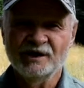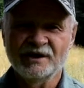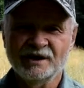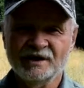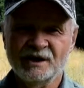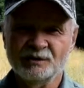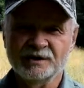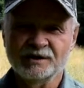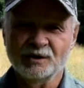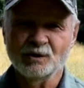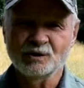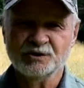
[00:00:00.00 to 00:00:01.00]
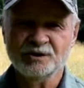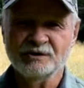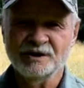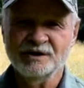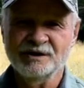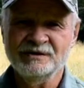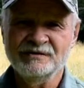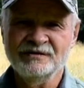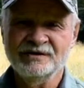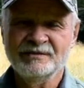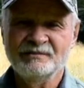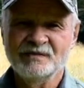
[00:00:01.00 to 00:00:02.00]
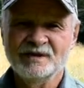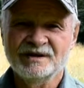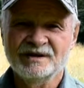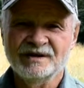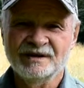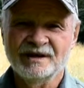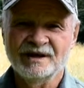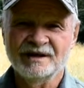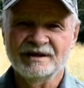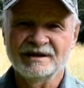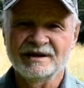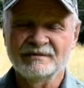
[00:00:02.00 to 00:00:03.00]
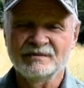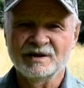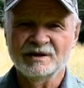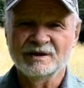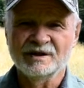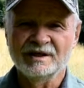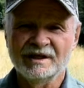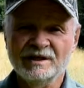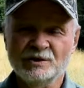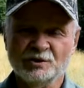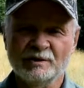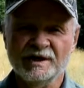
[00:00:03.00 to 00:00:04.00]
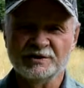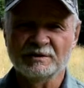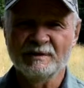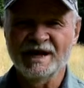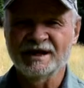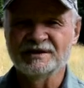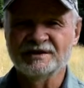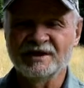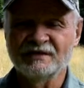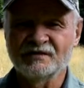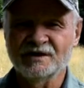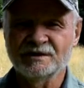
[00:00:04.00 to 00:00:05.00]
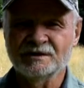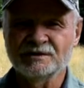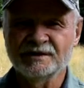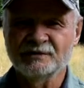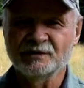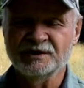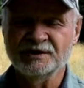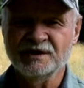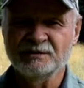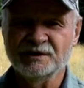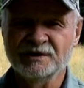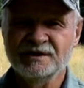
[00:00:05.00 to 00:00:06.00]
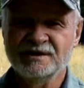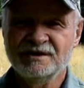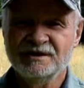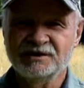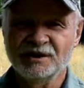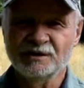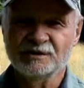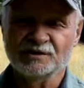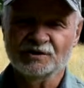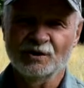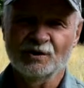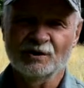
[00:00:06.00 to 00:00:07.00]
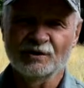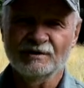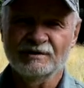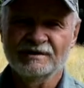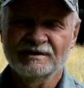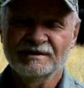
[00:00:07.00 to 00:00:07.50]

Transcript: They called it the Horseshoe Curve, and he used to raise tobacco in that field, and when he would turn the soil,